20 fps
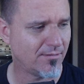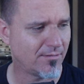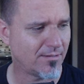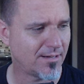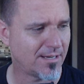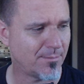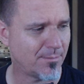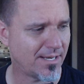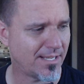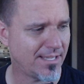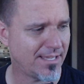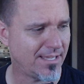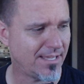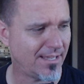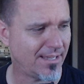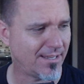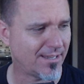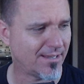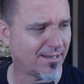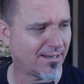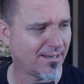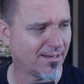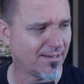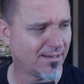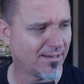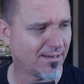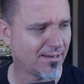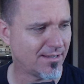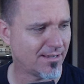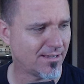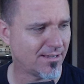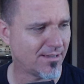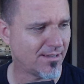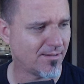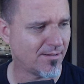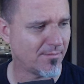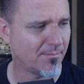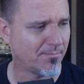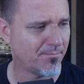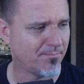grab what I can.
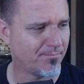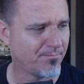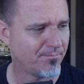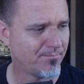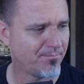Um,